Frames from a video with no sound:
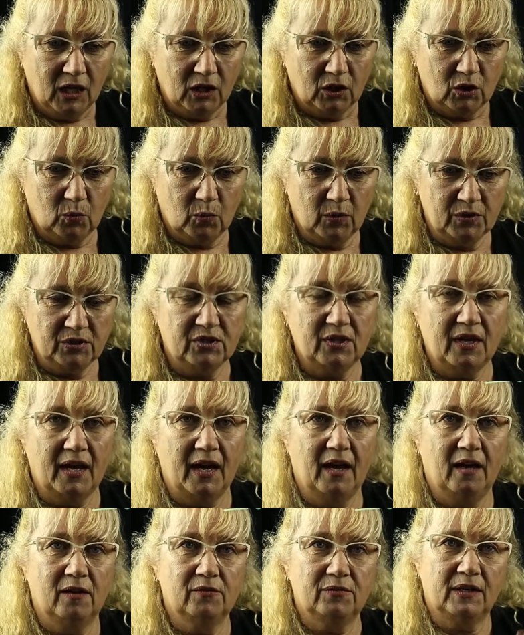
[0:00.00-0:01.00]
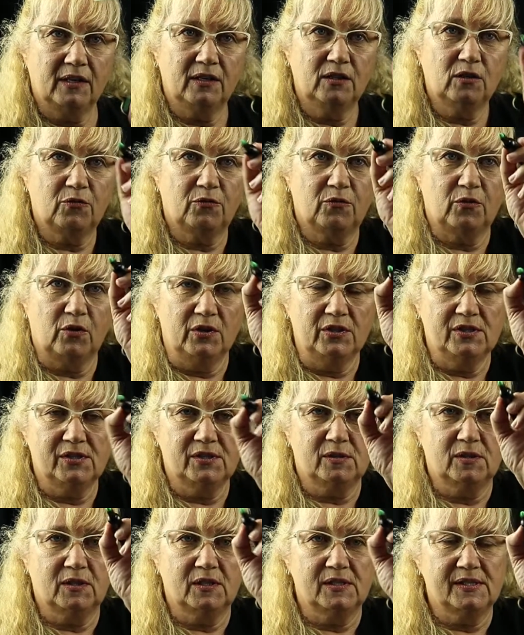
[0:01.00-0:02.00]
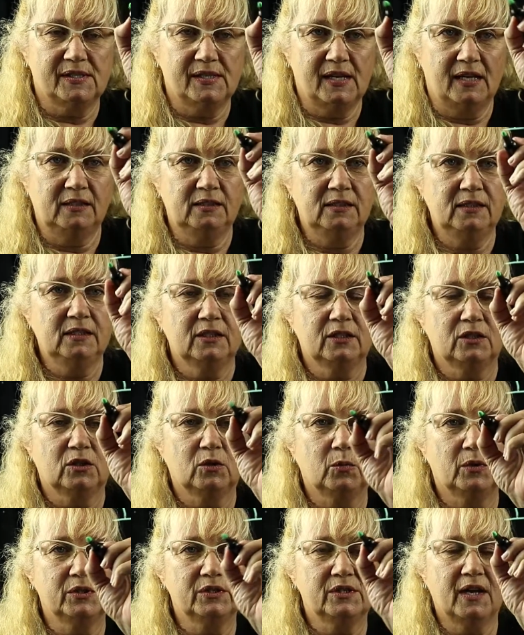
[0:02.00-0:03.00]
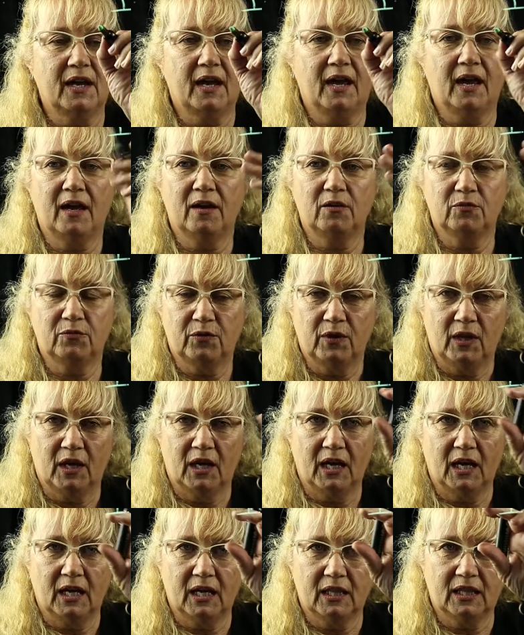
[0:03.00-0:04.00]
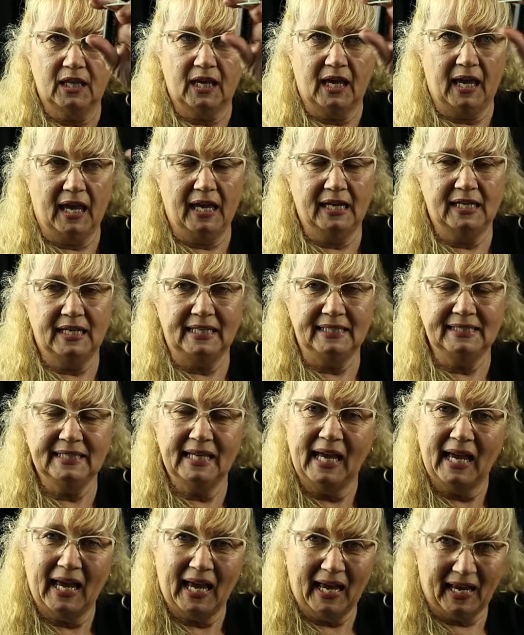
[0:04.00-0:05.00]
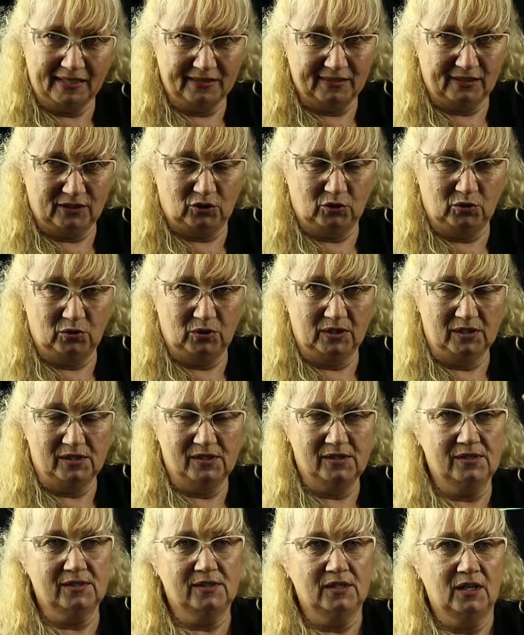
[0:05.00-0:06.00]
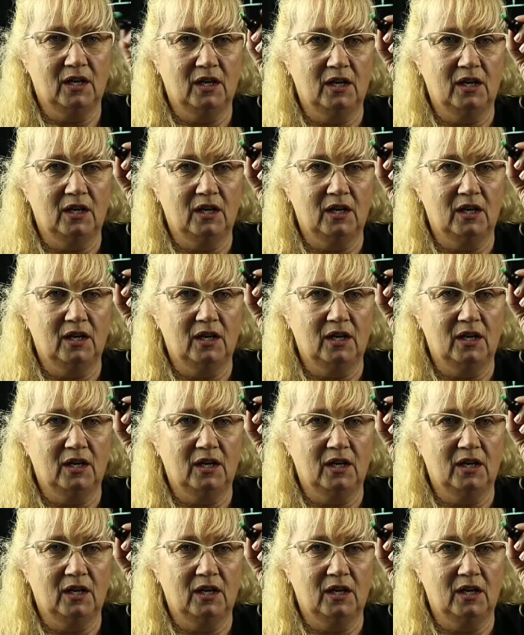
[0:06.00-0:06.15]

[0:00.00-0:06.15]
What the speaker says: You want to have, in the first cell, you want to have the heading and the units.